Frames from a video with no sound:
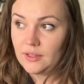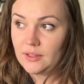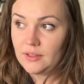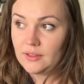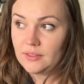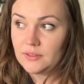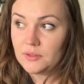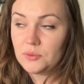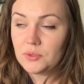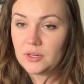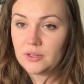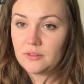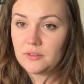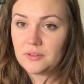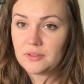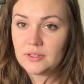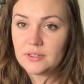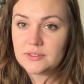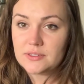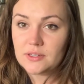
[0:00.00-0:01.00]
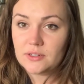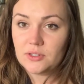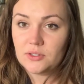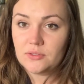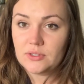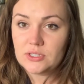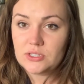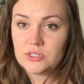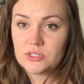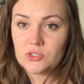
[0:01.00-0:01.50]
there were other things on our
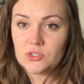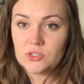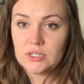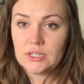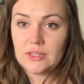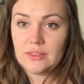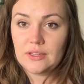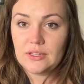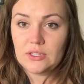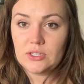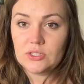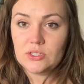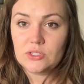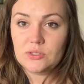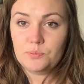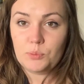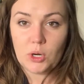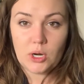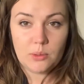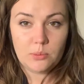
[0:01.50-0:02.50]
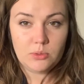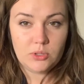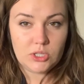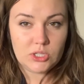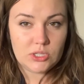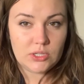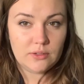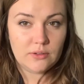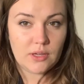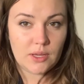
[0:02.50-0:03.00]
registry that probably
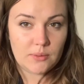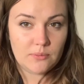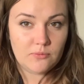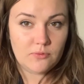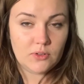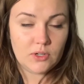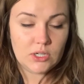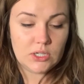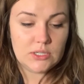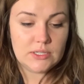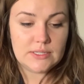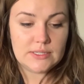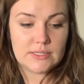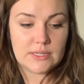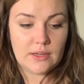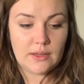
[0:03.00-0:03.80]
should have come first.